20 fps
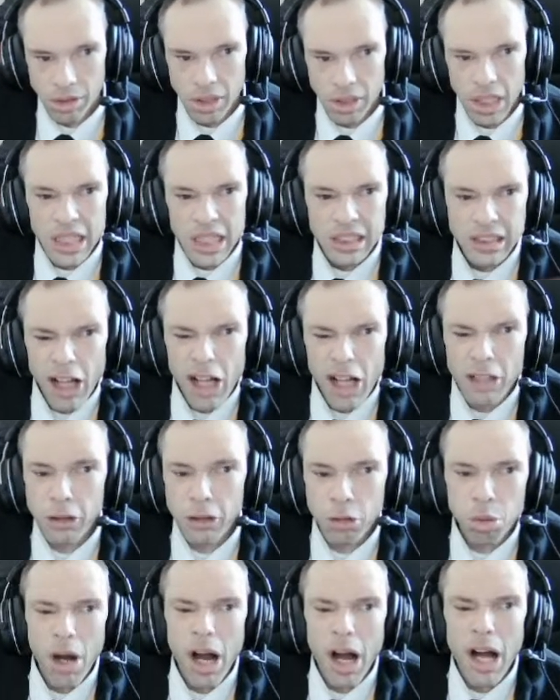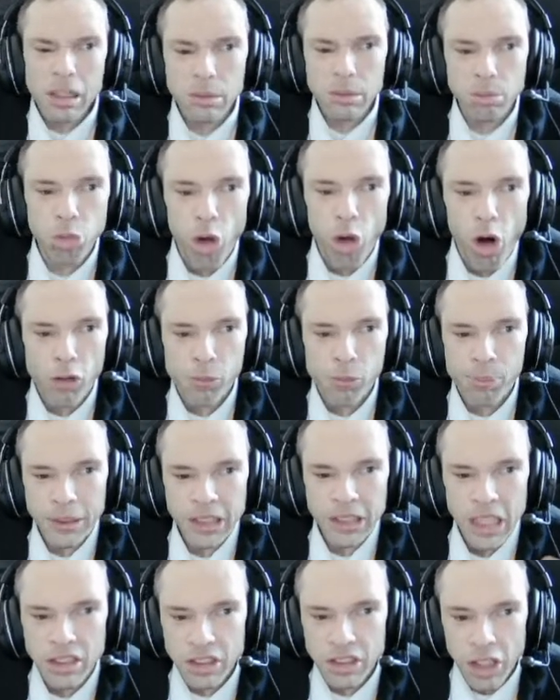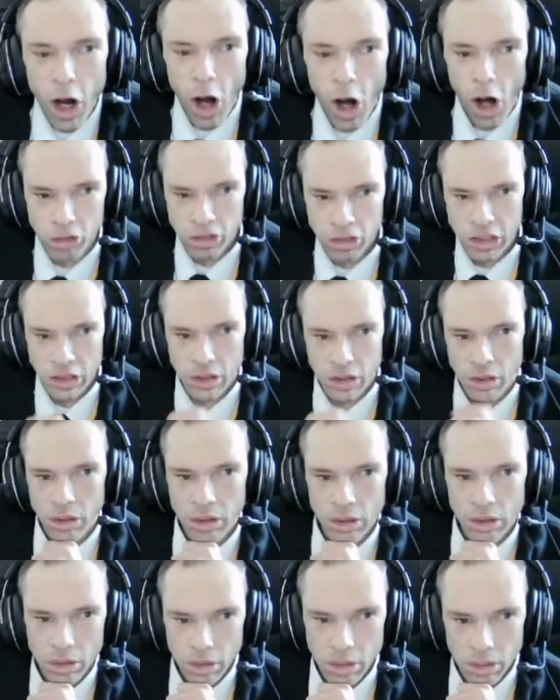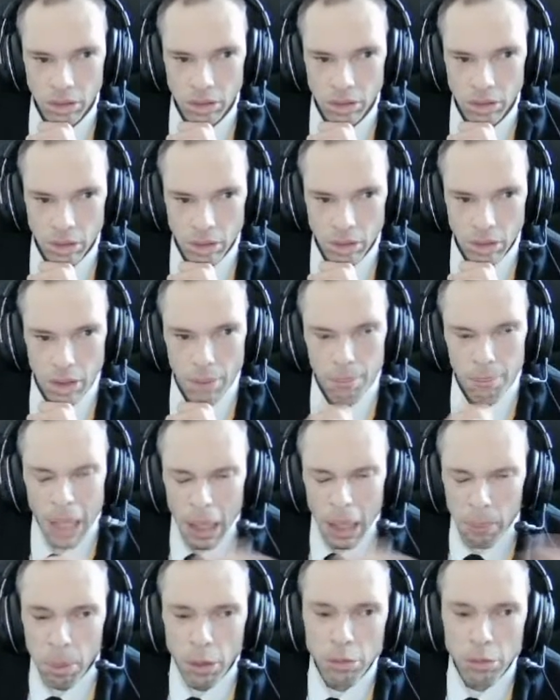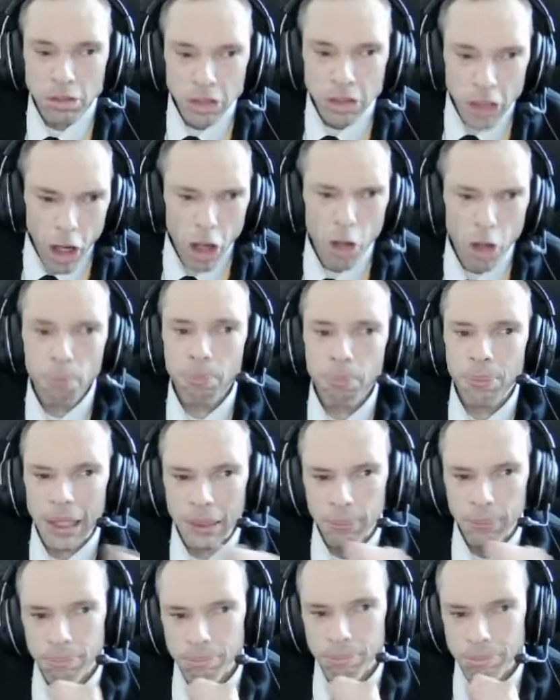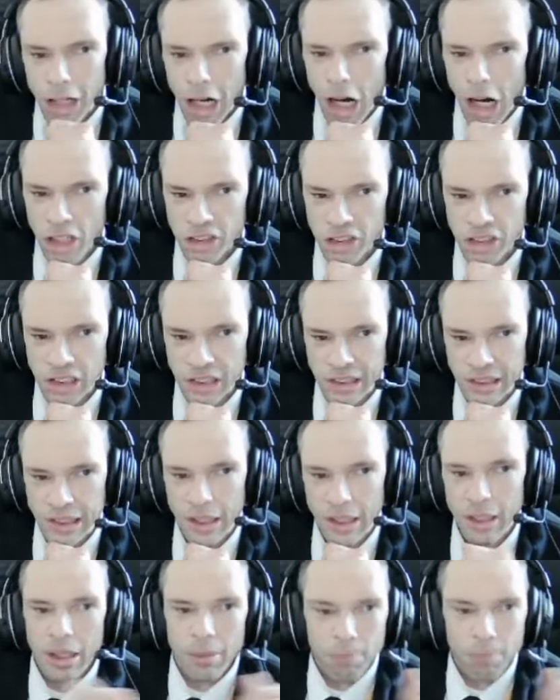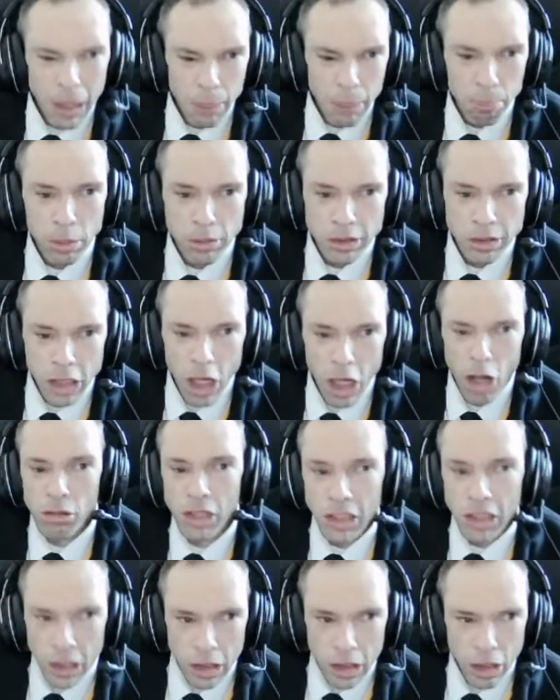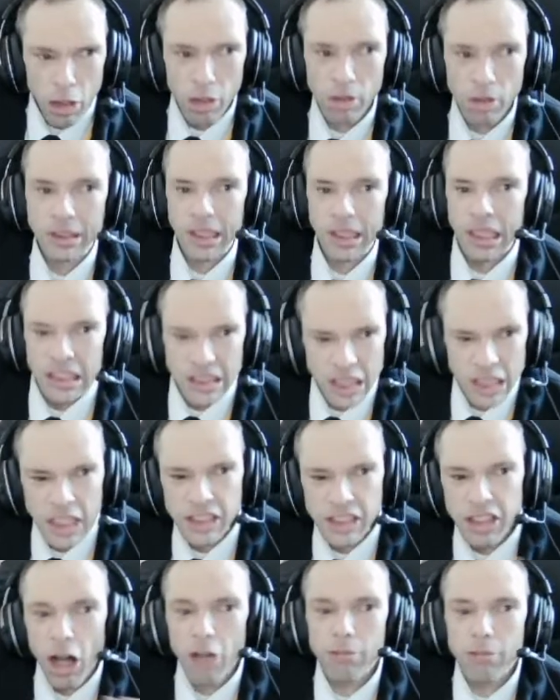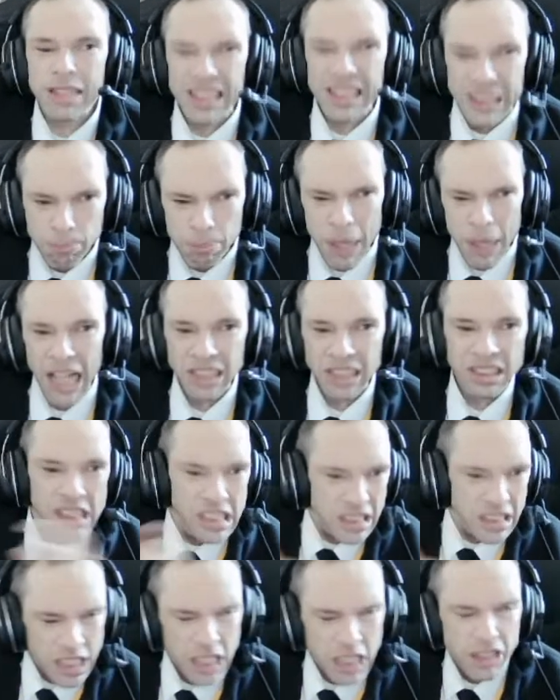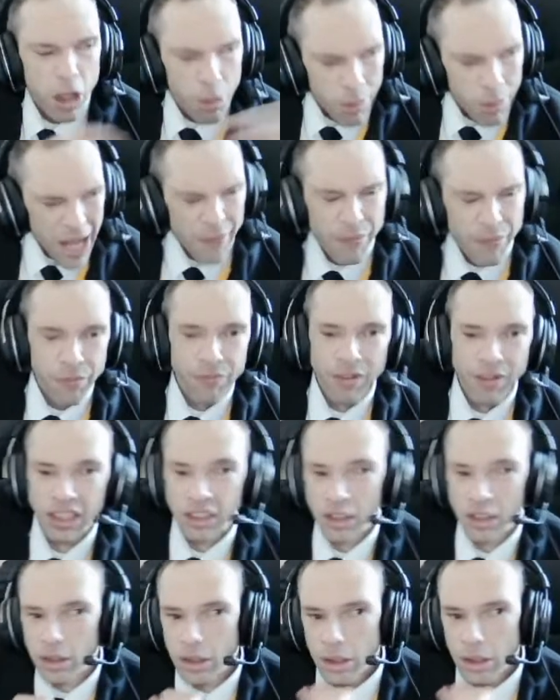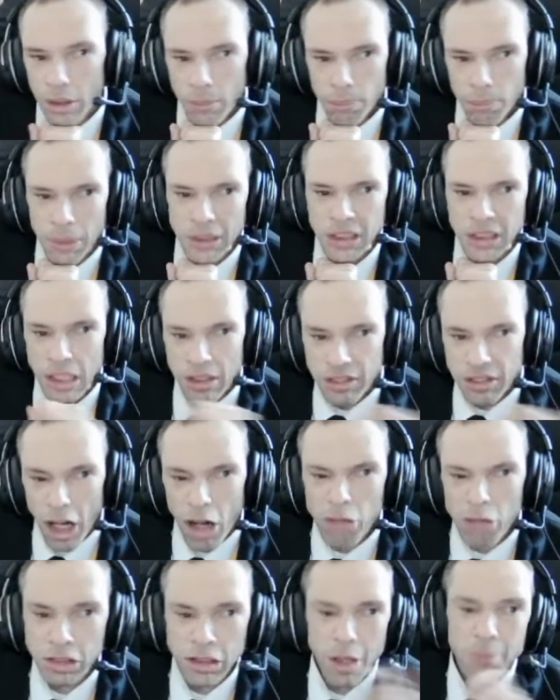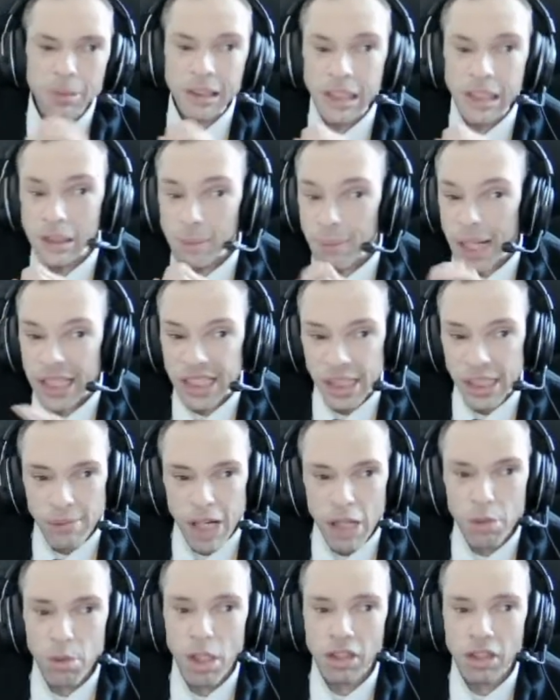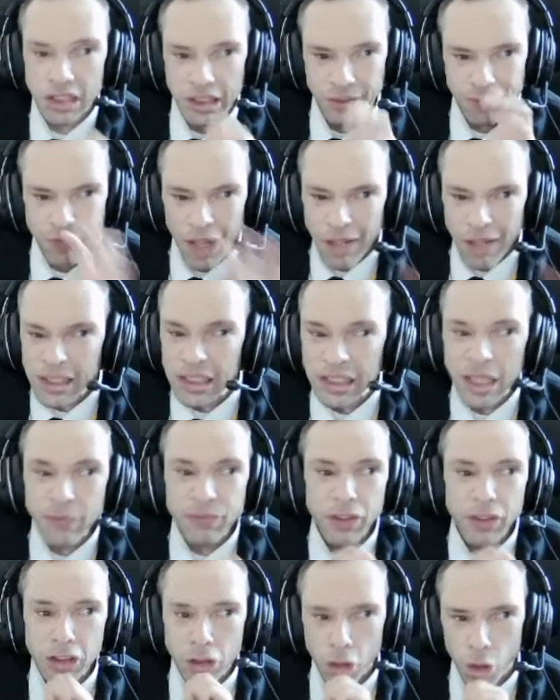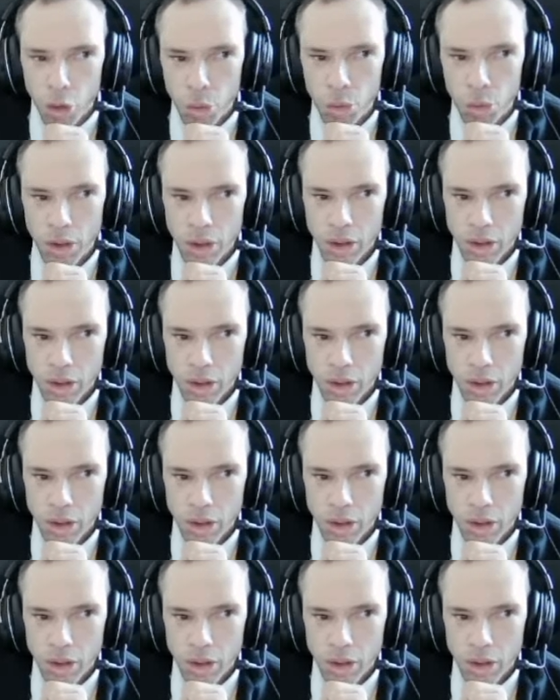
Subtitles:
It's like crying Wolf, but you're not. People know answers. People know the clues. They know respect. They know everything. But you know, Thomas and the Magic Railroad is very difficult.